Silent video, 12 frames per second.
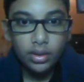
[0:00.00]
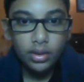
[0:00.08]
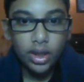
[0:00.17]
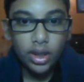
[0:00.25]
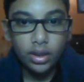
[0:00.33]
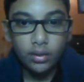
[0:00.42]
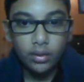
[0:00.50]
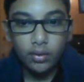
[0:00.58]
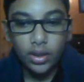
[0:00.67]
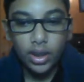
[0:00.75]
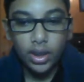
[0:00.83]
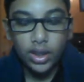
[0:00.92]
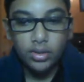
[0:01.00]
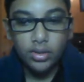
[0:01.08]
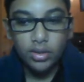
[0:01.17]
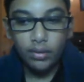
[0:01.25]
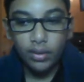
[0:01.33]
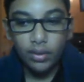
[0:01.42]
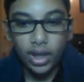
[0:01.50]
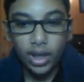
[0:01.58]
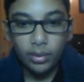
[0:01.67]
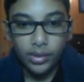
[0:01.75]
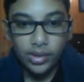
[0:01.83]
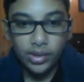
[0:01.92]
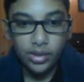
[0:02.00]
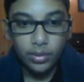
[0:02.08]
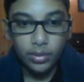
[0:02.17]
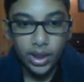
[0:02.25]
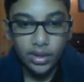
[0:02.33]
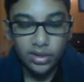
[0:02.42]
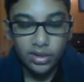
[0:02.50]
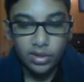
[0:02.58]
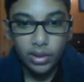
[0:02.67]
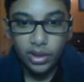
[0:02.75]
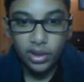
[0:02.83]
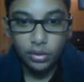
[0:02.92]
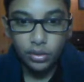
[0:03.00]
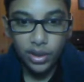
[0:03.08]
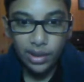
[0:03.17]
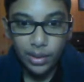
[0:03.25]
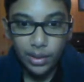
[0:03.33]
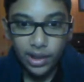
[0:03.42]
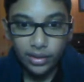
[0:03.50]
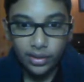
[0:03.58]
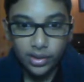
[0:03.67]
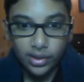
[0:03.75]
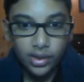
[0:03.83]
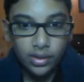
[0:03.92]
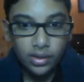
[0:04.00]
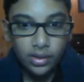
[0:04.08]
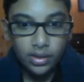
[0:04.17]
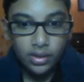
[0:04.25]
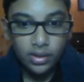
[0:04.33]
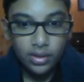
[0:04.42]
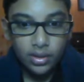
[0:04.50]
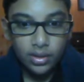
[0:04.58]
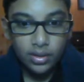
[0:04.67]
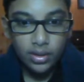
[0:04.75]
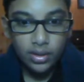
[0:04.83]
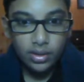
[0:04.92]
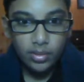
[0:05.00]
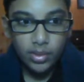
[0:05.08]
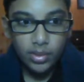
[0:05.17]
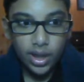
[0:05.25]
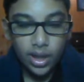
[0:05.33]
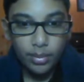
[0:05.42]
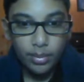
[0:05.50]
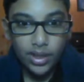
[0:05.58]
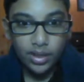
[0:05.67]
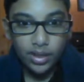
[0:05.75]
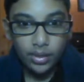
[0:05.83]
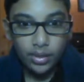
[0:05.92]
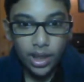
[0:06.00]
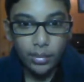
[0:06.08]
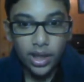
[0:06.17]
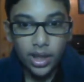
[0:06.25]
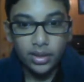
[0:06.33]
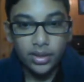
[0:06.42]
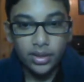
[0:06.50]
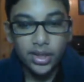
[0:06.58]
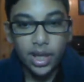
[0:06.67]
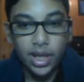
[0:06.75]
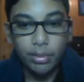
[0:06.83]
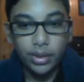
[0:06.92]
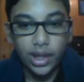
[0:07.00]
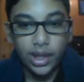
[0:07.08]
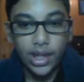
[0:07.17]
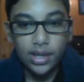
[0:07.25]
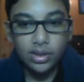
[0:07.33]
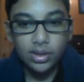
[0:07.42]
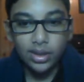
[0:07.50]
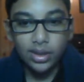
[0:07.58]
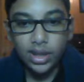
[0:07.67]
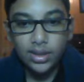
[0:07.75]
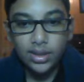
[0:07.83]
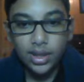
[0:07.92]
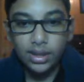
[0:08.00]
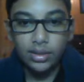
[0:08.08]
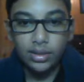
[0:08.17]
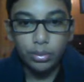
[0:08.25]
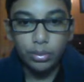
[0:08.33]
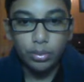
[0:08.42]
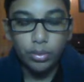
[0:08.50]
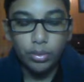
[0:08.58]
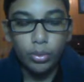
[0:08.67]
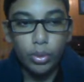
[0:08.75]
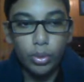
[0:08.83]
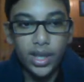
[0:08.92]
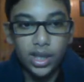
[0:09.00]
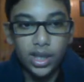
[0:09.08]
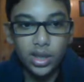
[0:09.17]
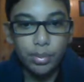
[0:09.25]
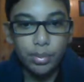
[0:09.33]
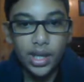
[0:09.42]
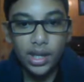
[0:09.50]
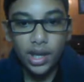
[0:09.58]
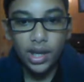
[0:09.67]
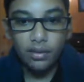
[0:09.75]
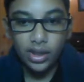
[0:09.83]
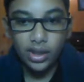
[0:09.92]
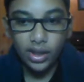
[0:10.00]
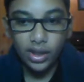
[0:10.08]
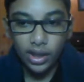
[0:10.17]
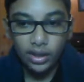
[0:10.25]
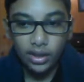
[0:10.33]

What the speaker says: And an extreme variable zoom that can zoom in 20 miles. I mean, how amazing would that be? And a sniper that gauges distance, wind, speed, everything,